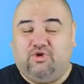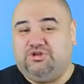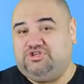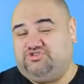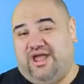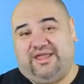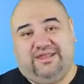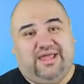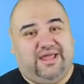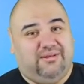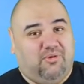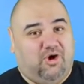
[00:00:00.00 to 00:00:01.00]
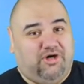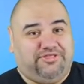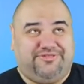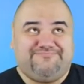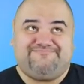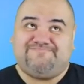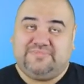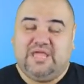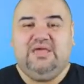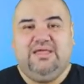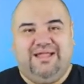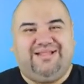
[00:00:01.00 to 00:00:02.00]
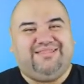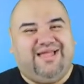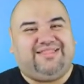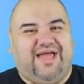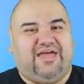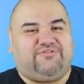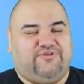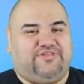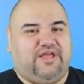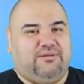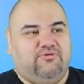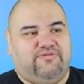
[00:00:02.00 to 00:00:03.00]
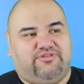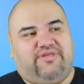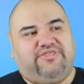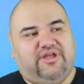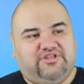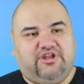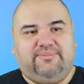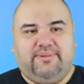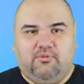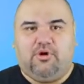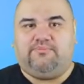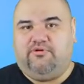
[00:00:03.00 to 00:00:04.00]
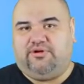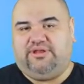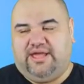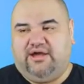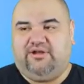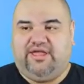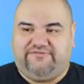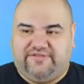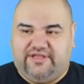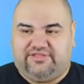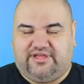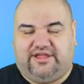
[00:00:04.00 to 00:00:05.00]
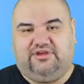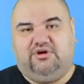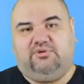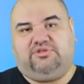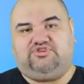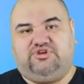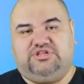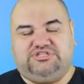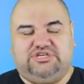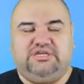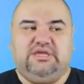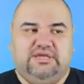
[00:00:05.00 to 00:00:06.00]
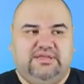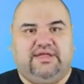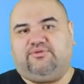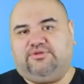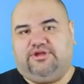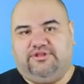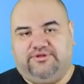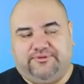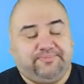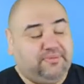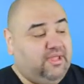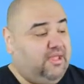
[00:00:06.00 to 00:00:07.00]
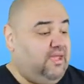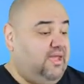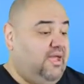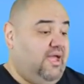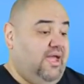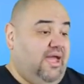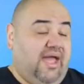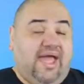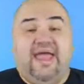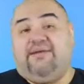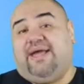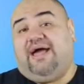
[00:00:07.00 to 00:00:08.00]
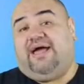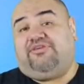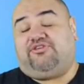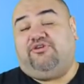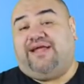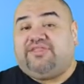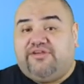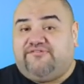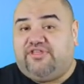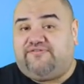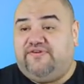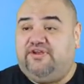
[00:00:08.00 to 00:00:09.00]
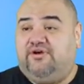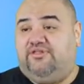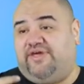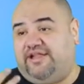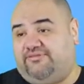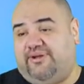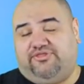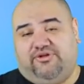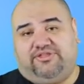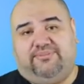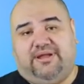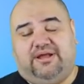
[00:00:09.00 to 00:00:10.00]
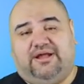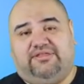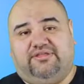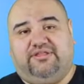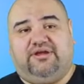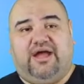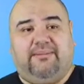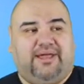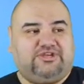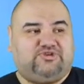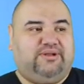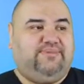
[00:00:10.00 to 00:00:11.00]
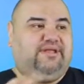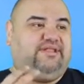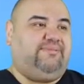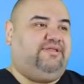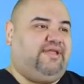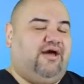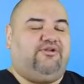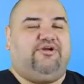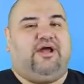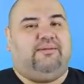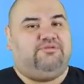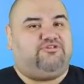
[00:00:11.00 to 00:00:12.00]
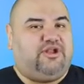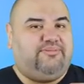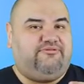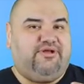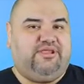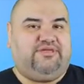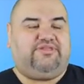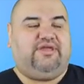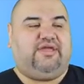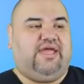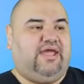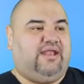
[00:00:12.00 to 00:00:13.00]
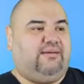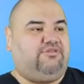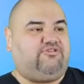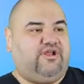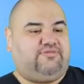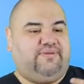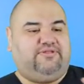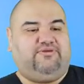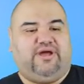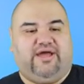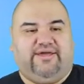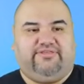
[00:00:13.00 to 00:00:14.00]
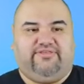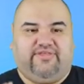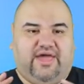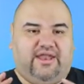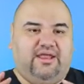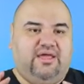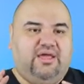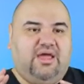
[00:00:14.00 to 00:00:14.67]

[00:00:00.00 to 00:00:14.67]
golden dragon and a moth. That's a lot to ask for a second movie. So I think it's going to be more broken down if they decide to go with the trilogy. That's what they're going to do. Anyway, guys, so that's it for this video. That's my thoughts on Mechagodzilla. I'm not trying to be a Debbie Downer. I'm just trying to be realistic, and I'm just trying to explain to you guys that